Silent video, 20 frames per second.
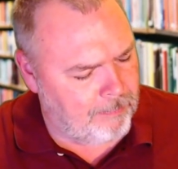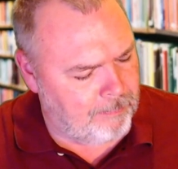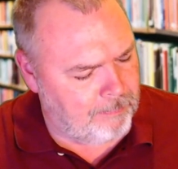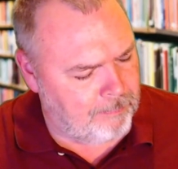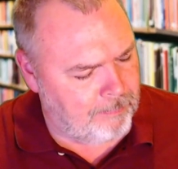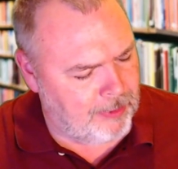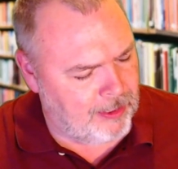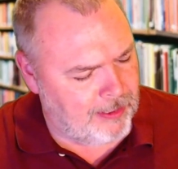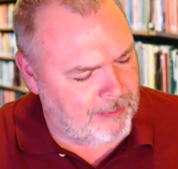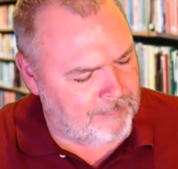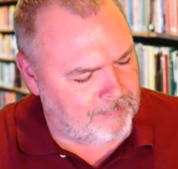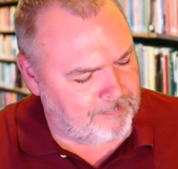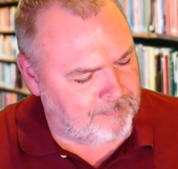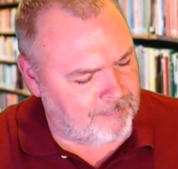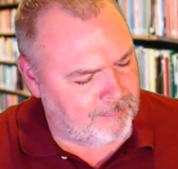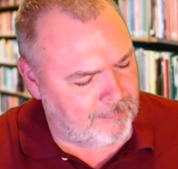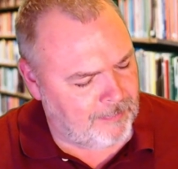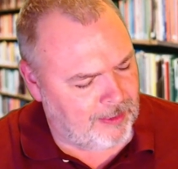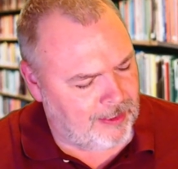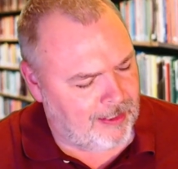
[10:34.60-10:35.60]
but
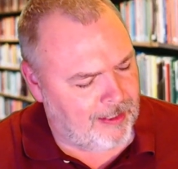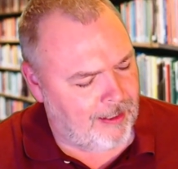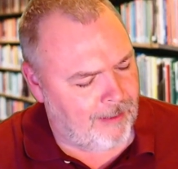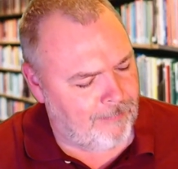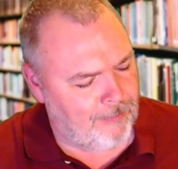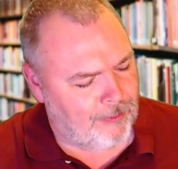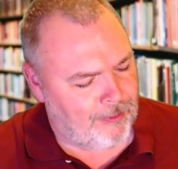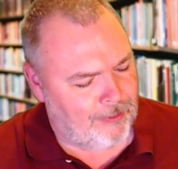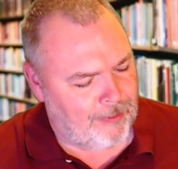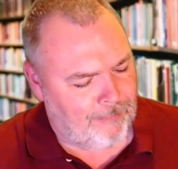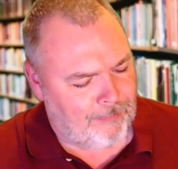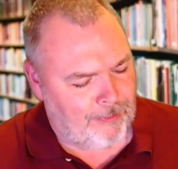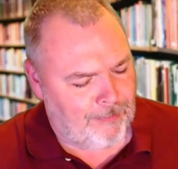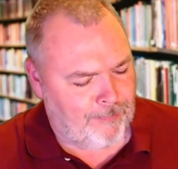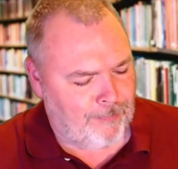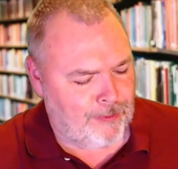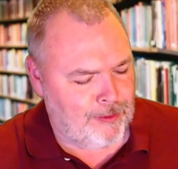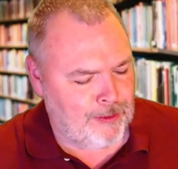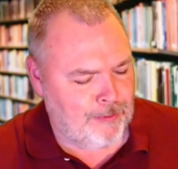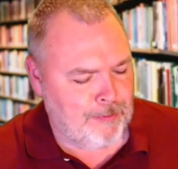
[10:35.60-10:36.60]
the cover of the
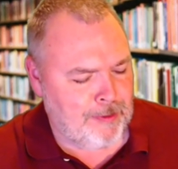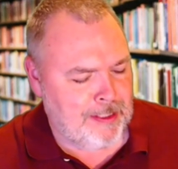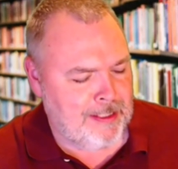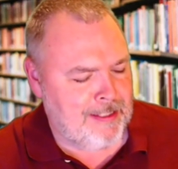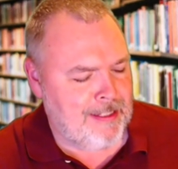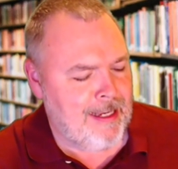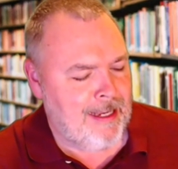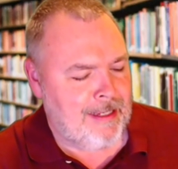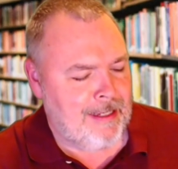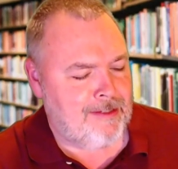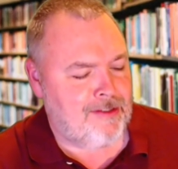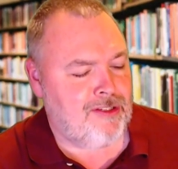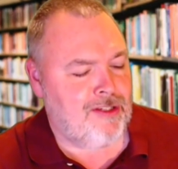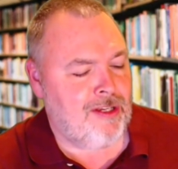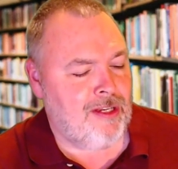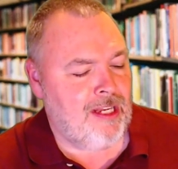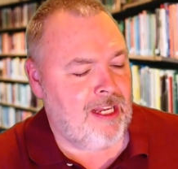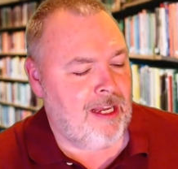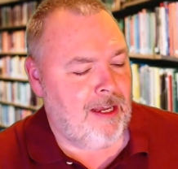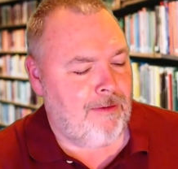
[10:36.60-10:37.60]
first one says
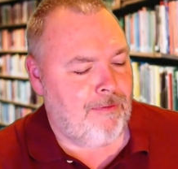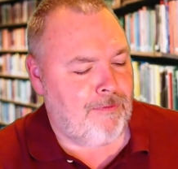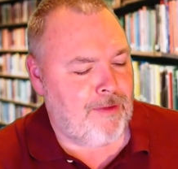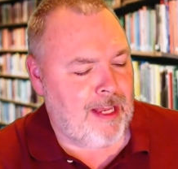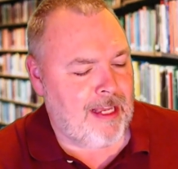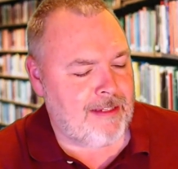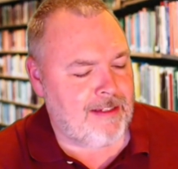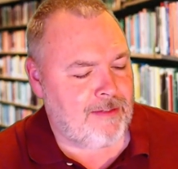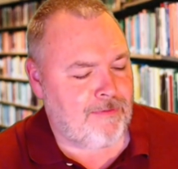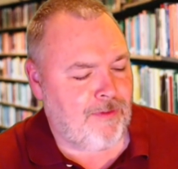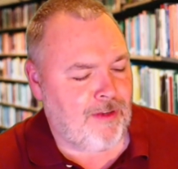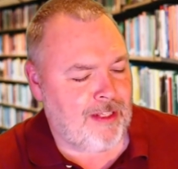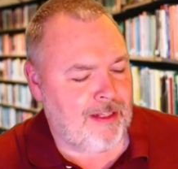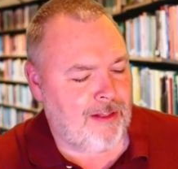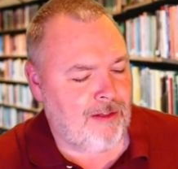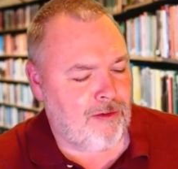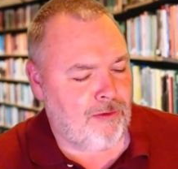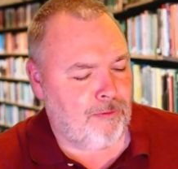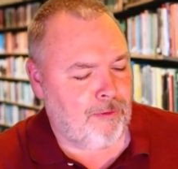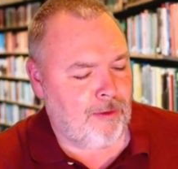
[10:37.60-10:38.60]
a fast, fun
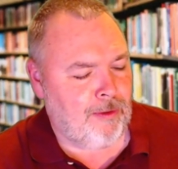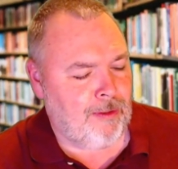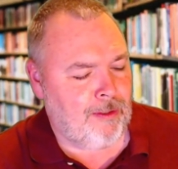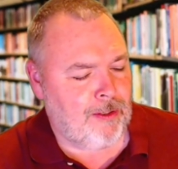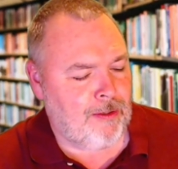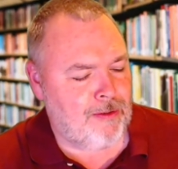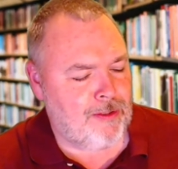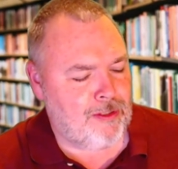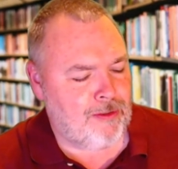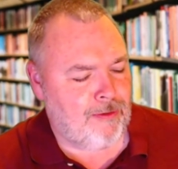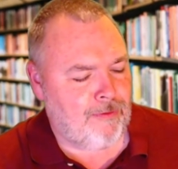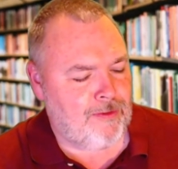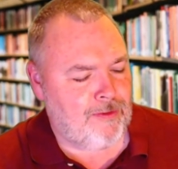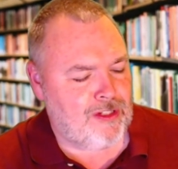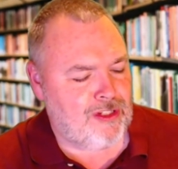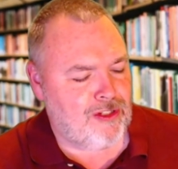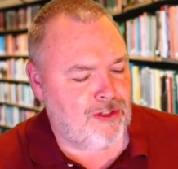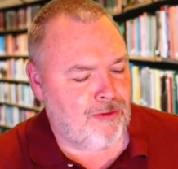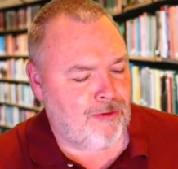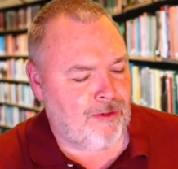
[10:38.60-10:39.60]
little roller coaster of a
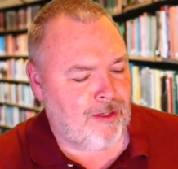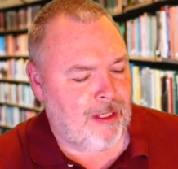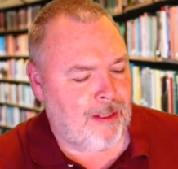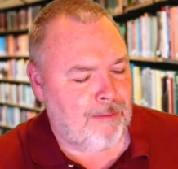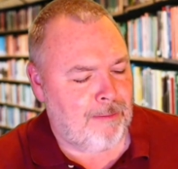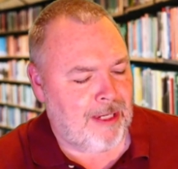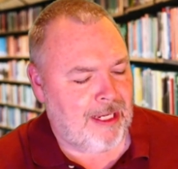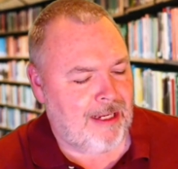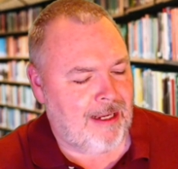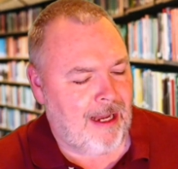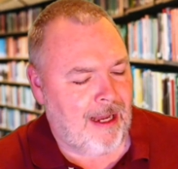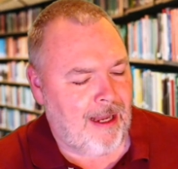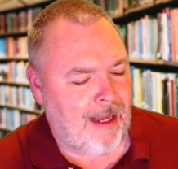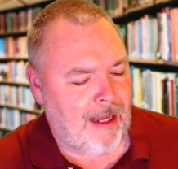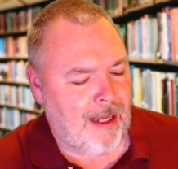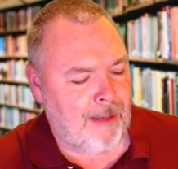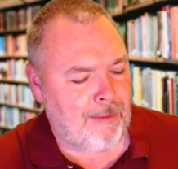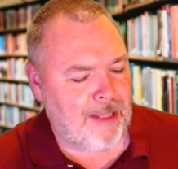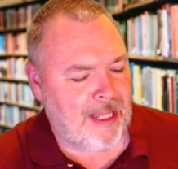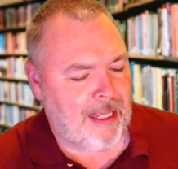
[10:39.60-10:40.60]
story,
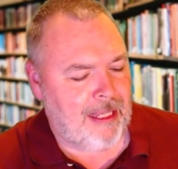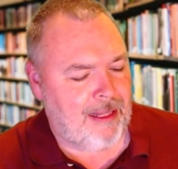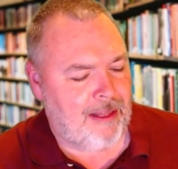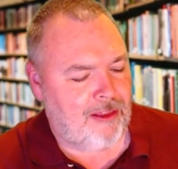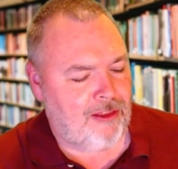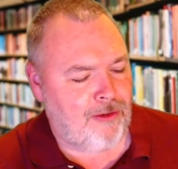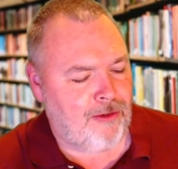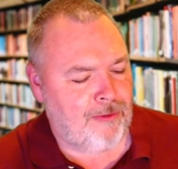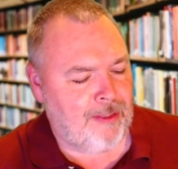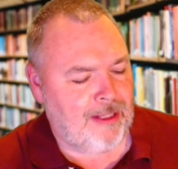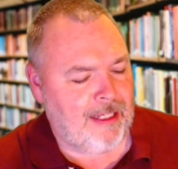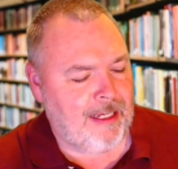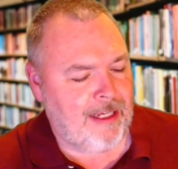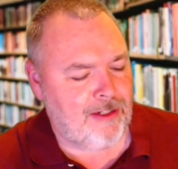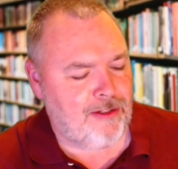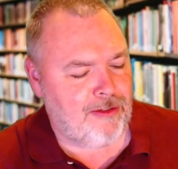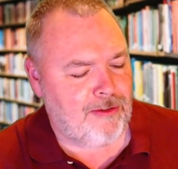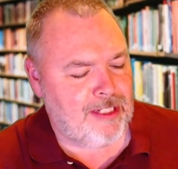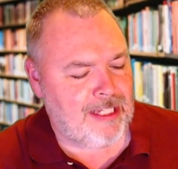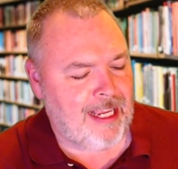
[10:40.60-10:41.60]
macabre and thoroughly
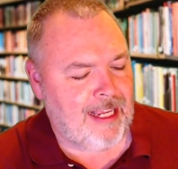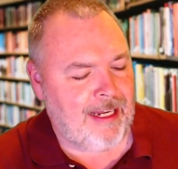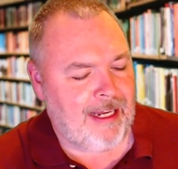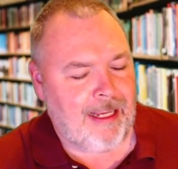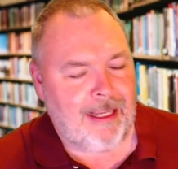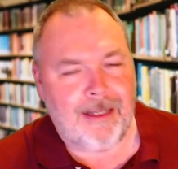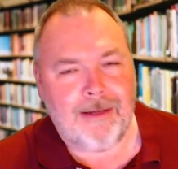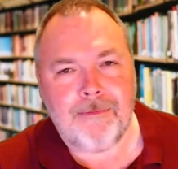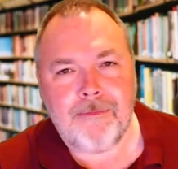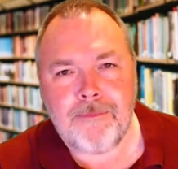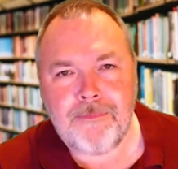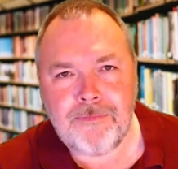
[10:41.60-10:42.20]
entertaining.